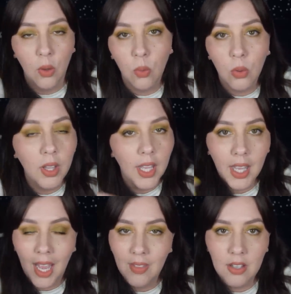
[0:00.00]
cool.
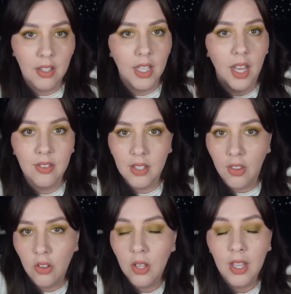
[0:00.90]
And they did. They got
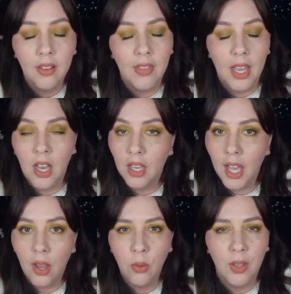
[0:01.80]
together. They hung
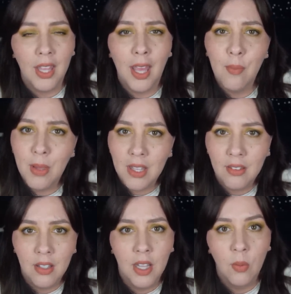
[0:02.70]
out. They ate
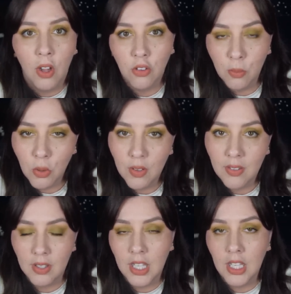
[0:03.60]
pizza. They watched
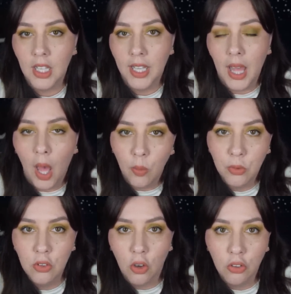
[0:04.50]
movies. And he like
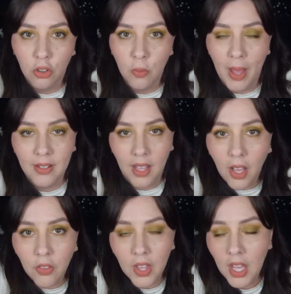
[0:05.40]
helped nurse her back to
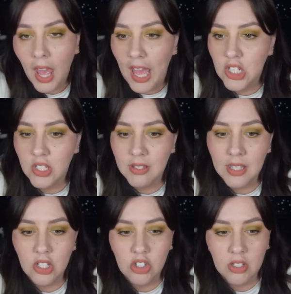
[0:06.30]
health. And she said
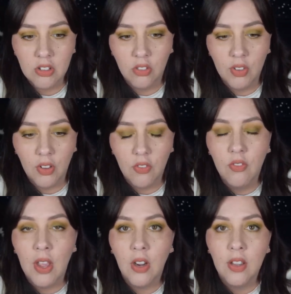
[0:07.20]
that she just felt
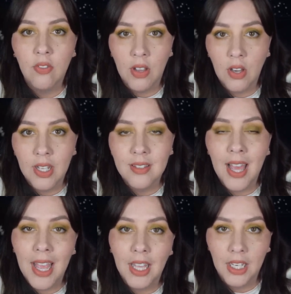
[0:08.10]
very, very
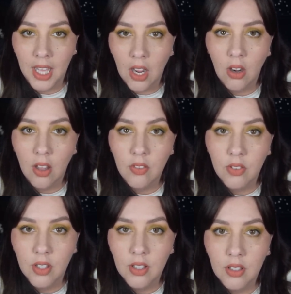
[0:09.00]
taken care
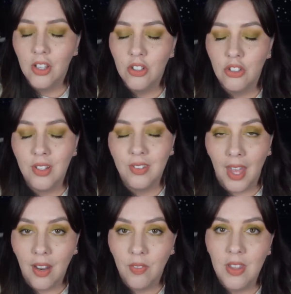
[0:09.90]
of. She
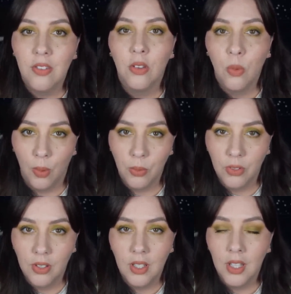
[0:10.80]
said of this
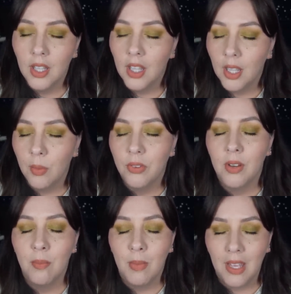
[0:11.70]
quote, it was
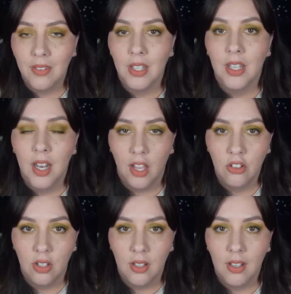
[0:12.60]
an amazing
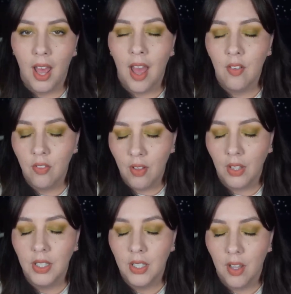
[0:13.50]
connection. I
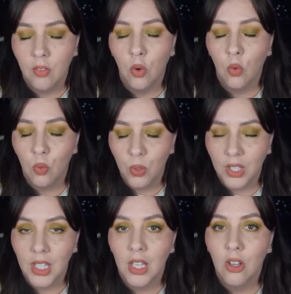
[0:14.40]
fell in love
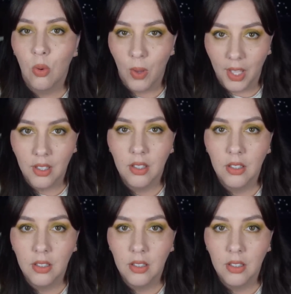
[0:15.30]
really quick.